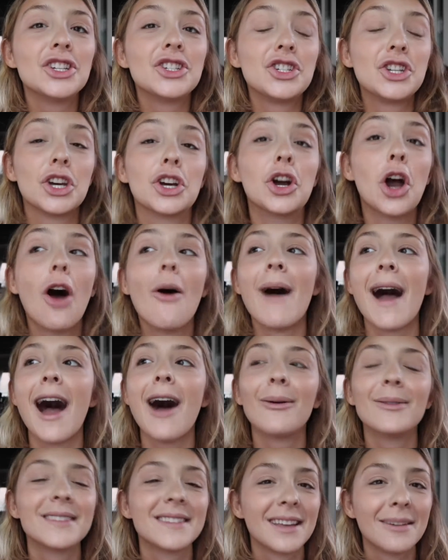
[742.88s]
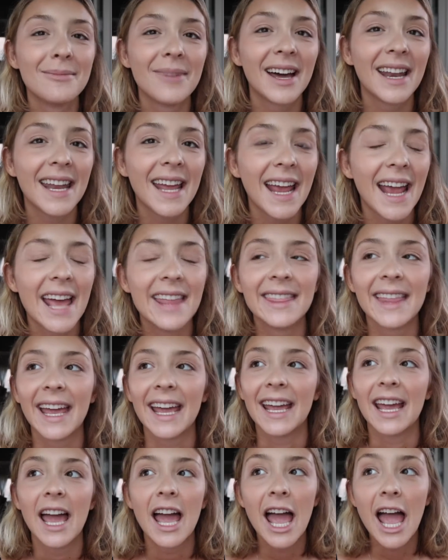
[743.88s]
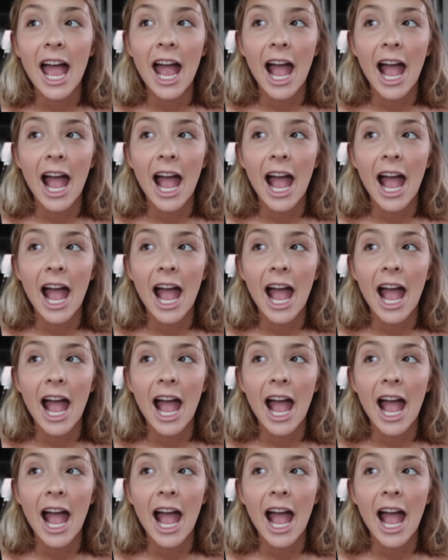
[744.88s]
to go out with somebody and like